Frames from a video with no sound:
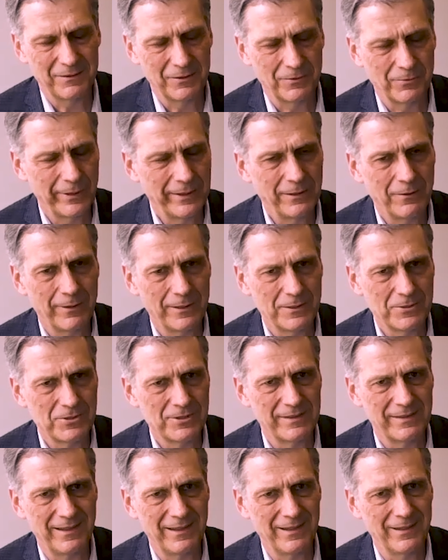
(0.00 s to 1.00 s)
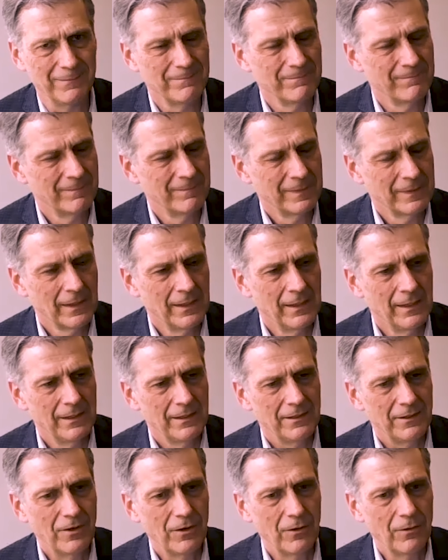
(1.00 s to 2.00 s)
a great question there.
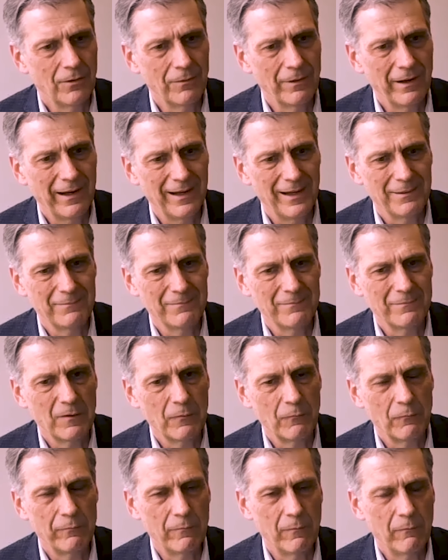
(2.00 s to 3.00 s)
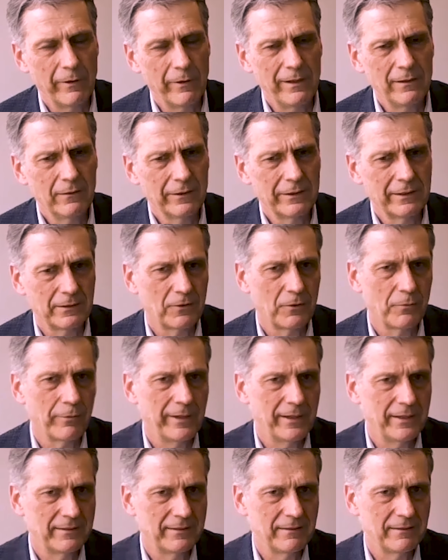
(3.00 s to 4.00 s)
You know, um, we look at
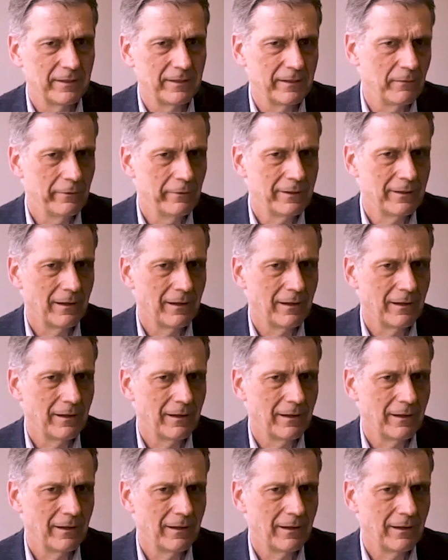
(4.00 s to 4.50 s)
creativity, we